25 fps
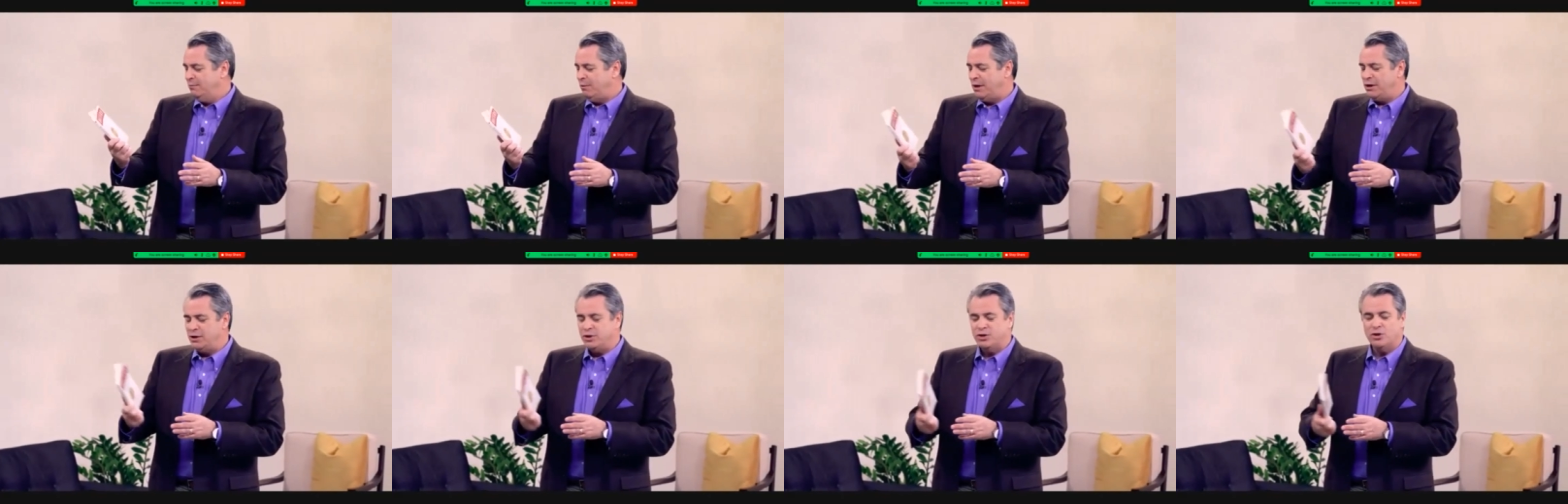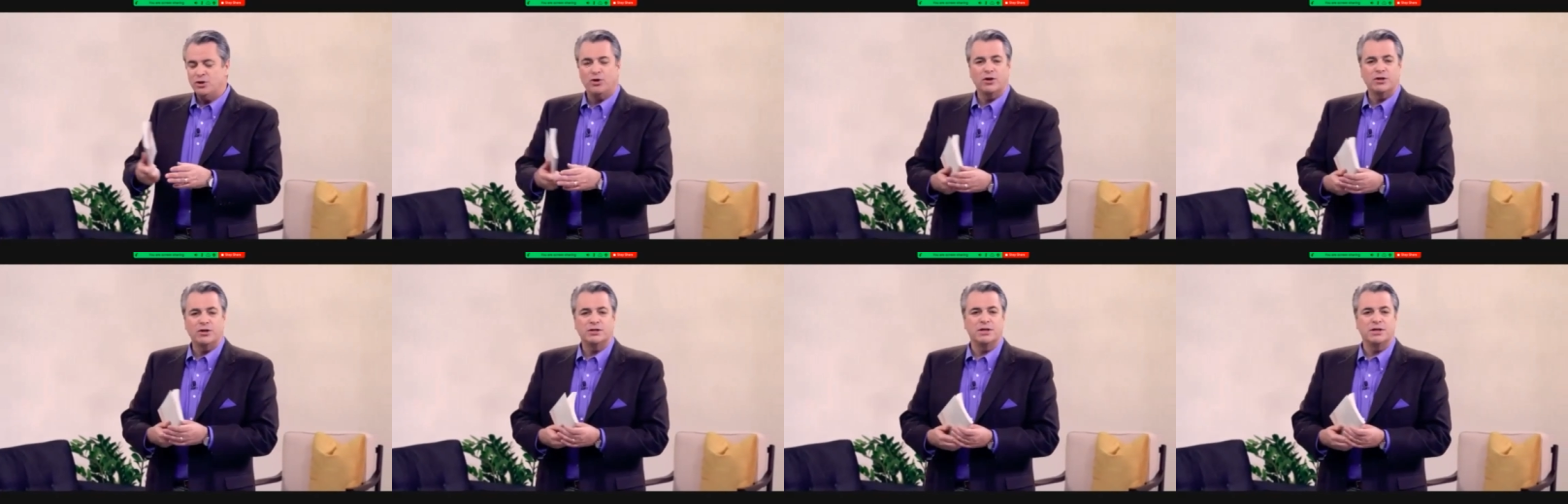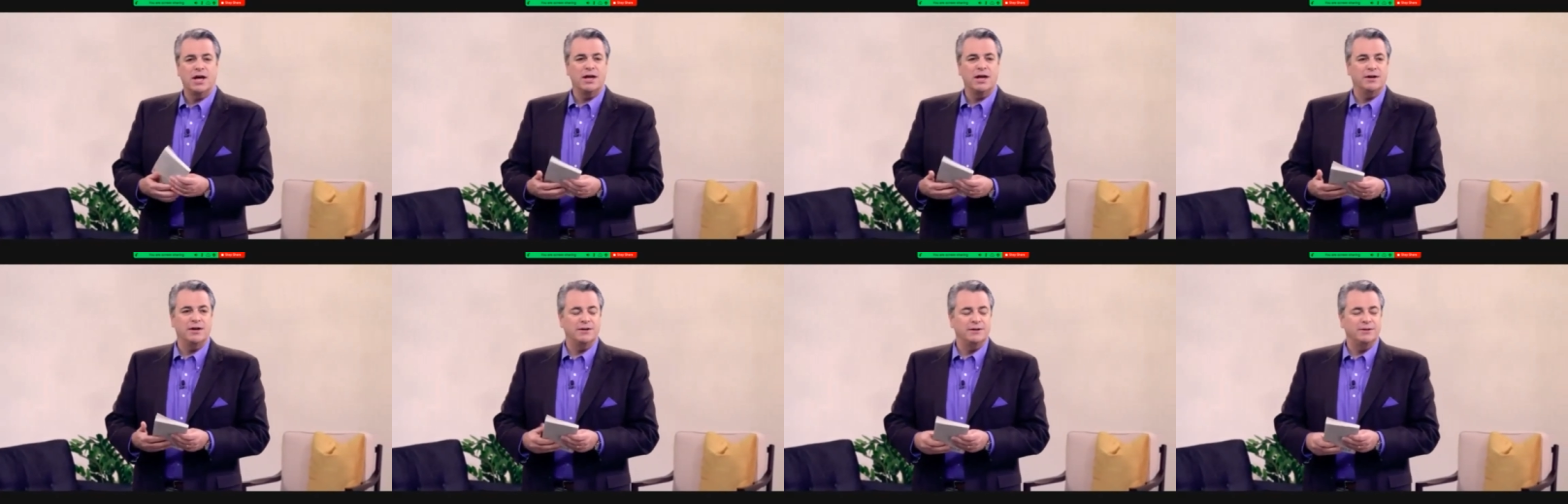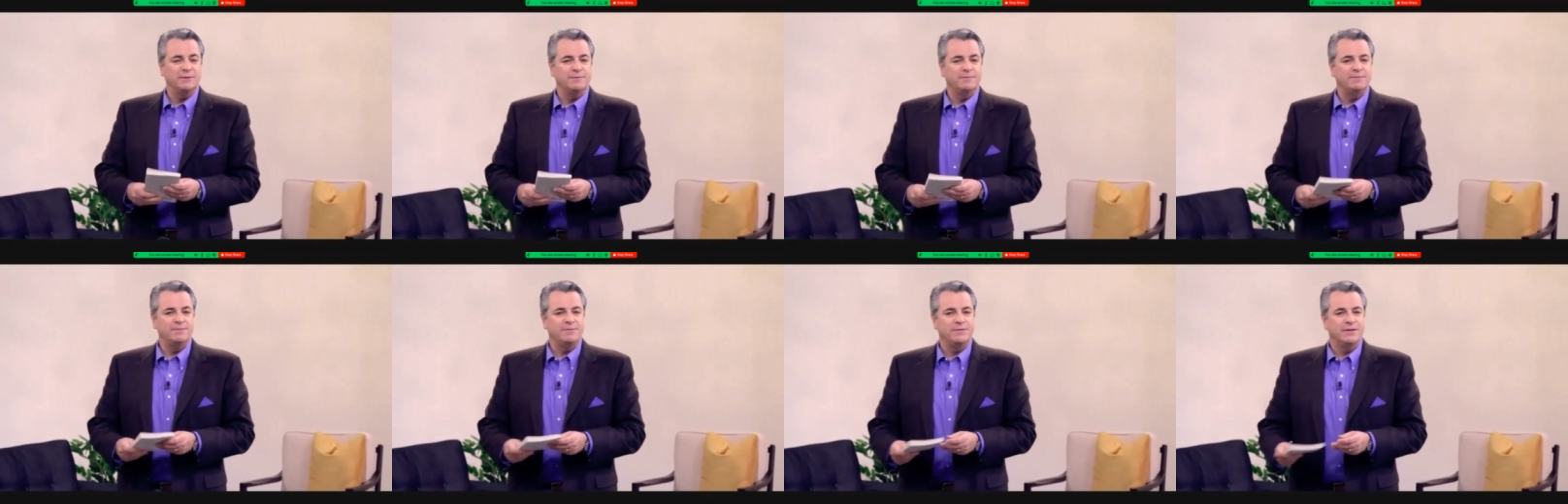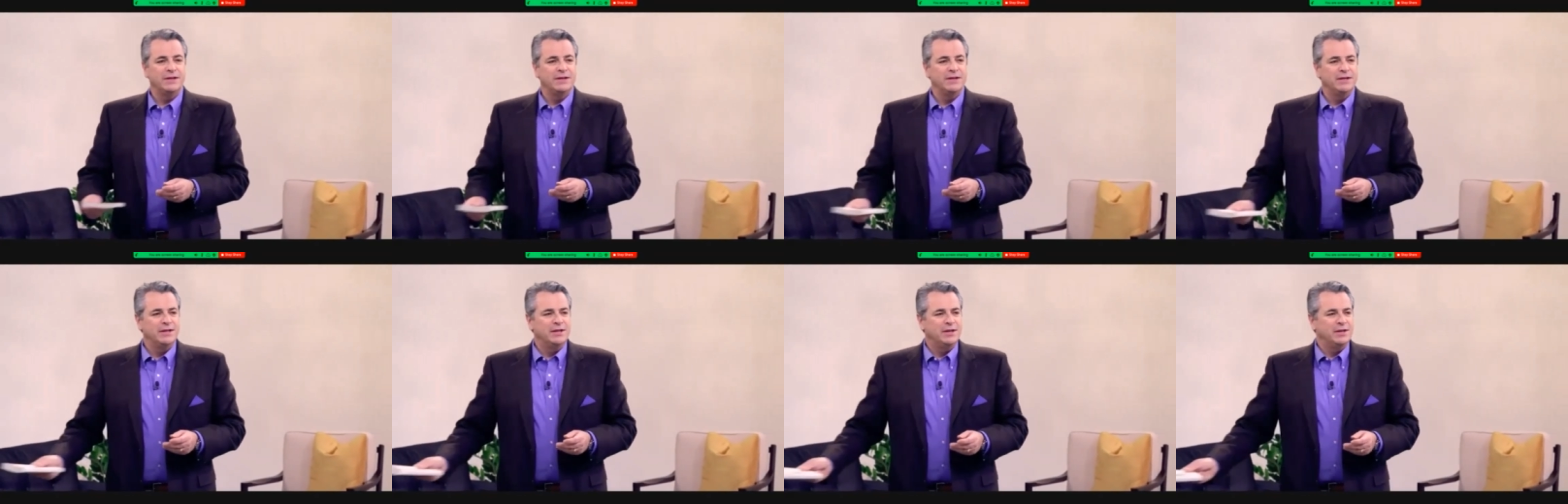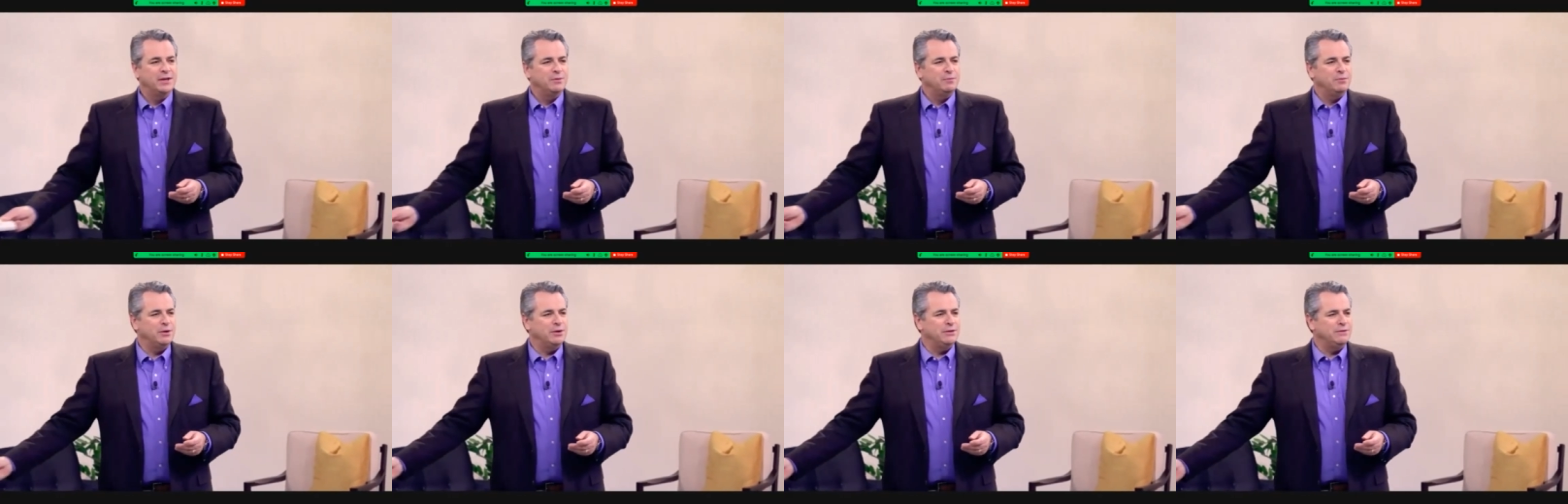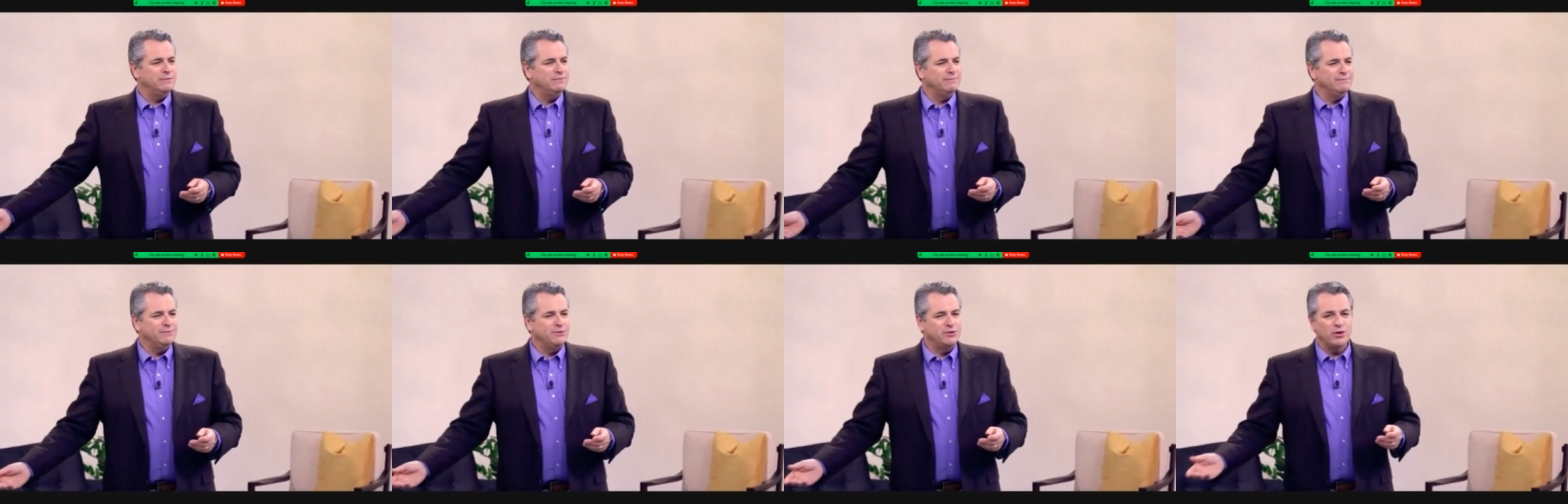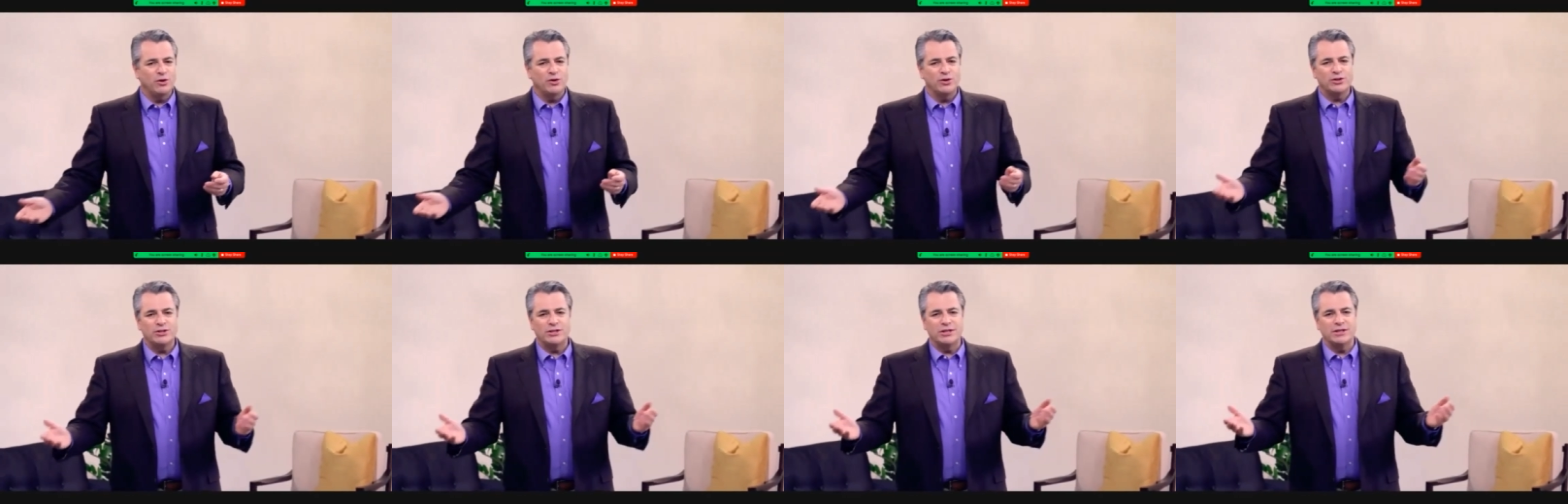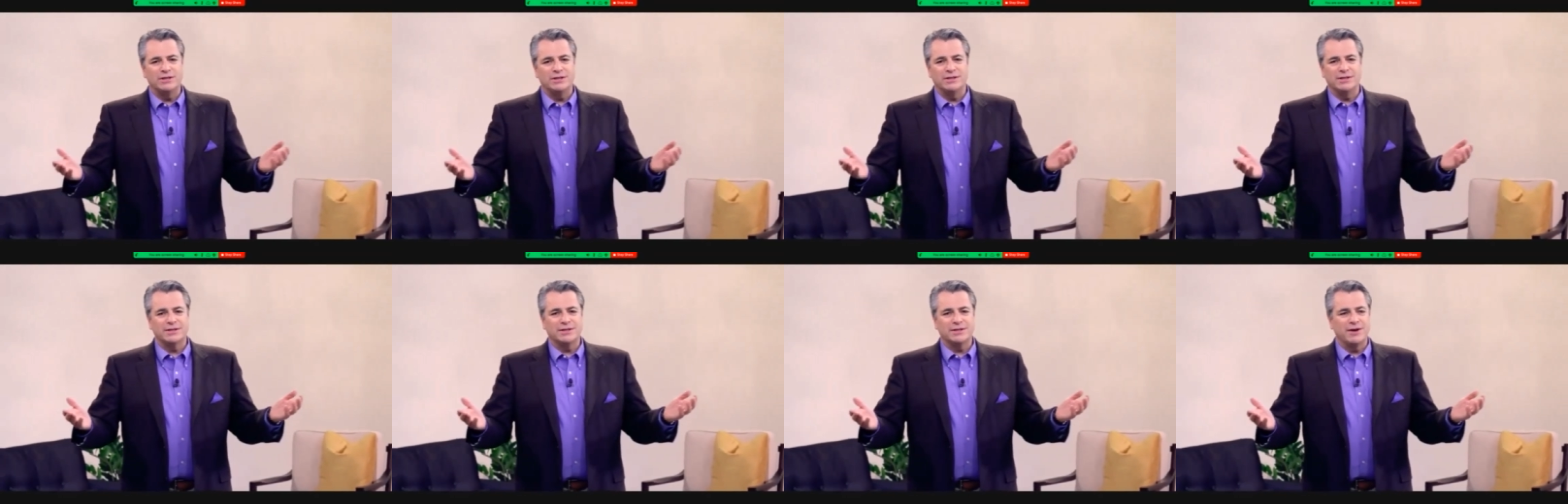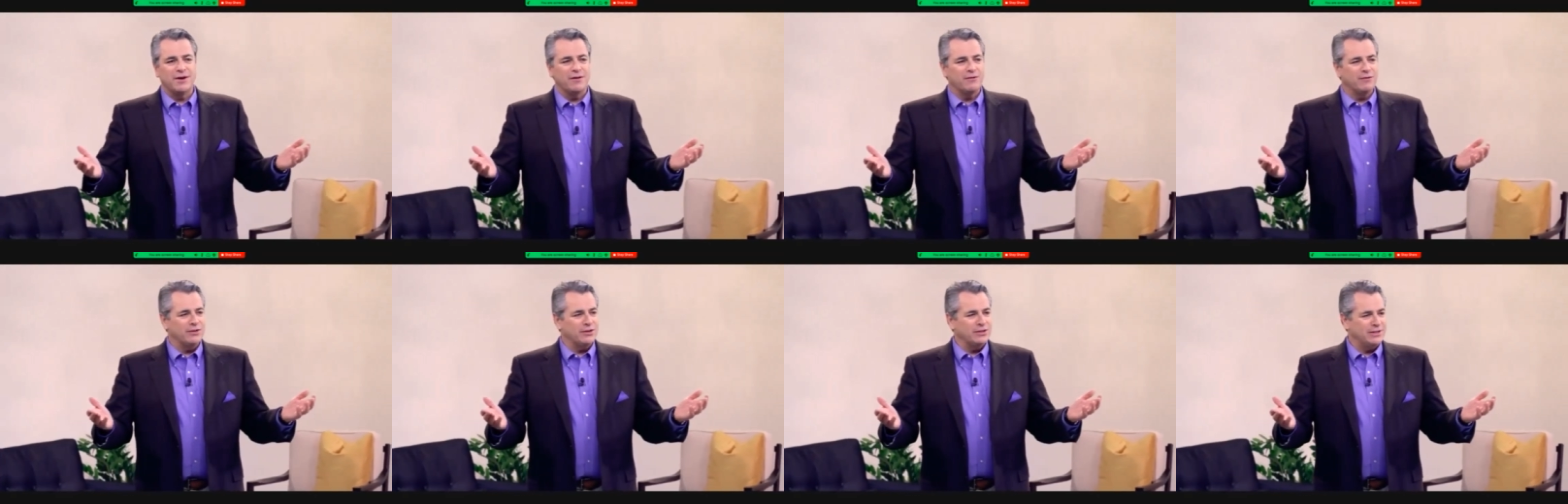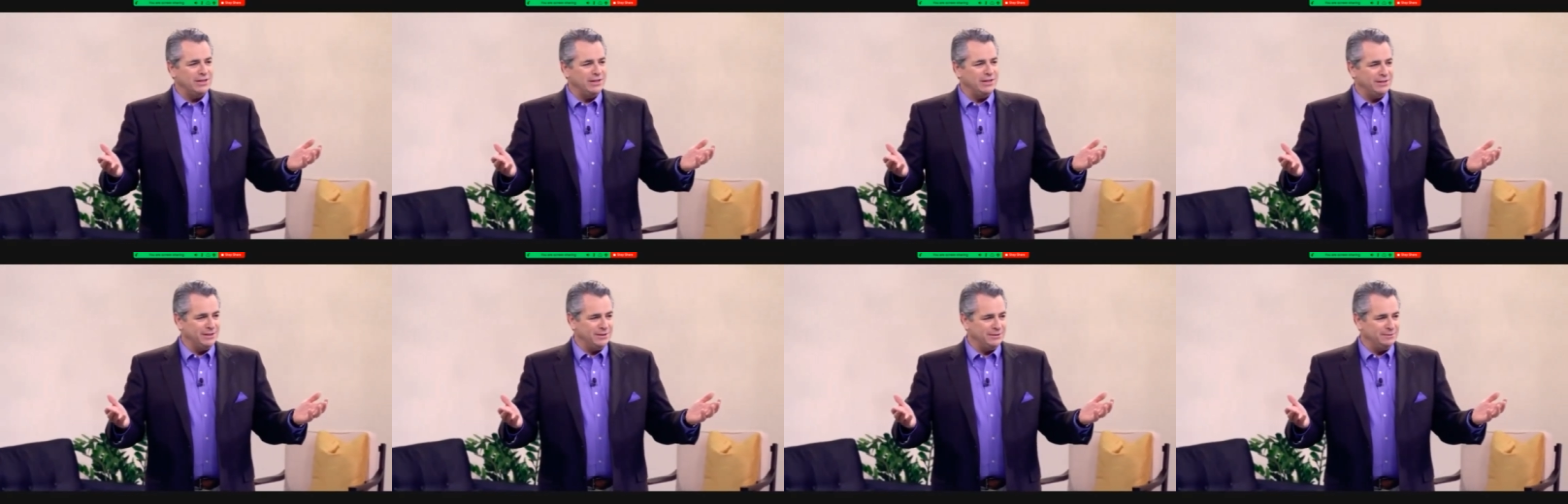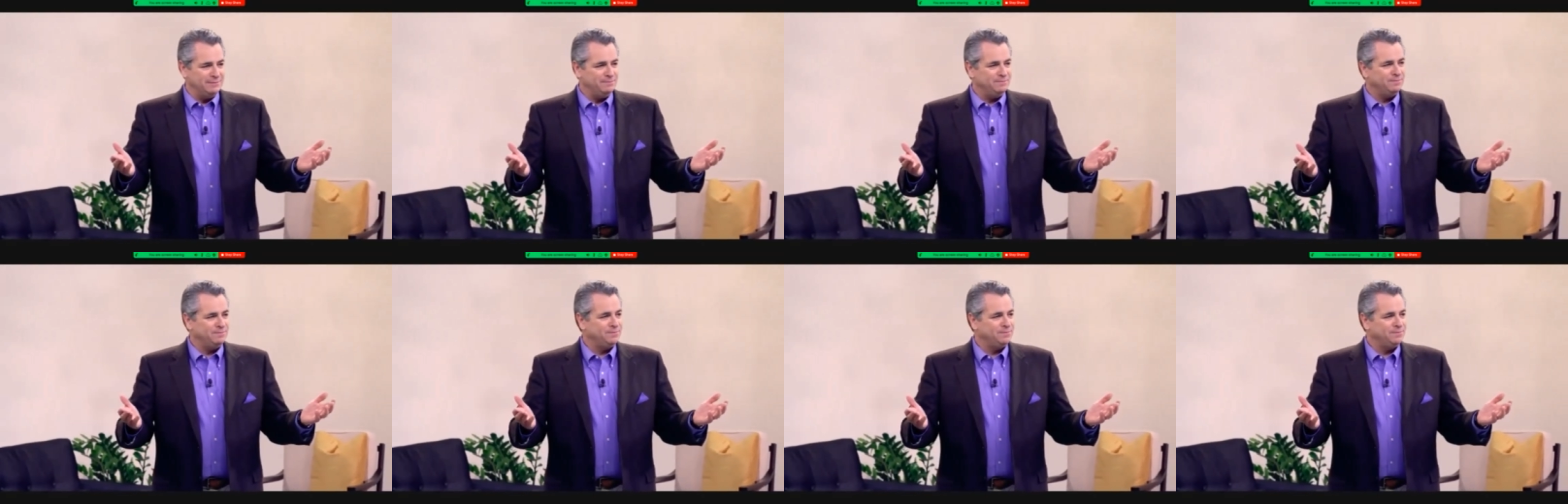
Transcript: by George Leonard. But George didn't discover this either.